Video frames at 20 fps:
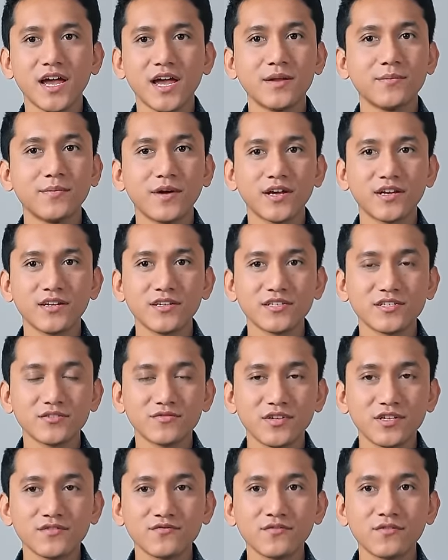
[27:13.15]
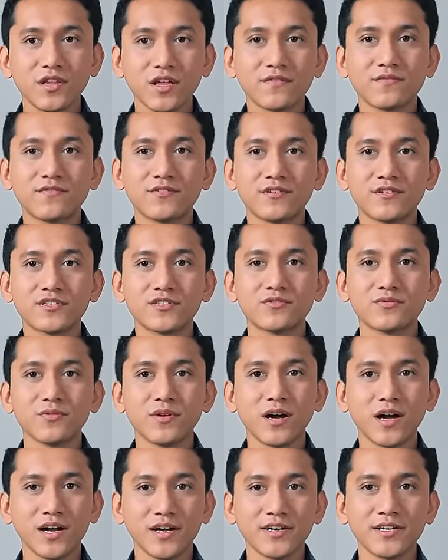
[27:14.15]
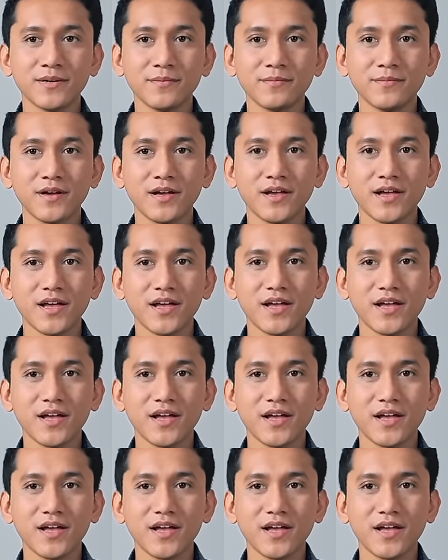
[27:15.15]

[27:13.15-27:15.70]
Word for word: and my disgraceful efforts to hide them,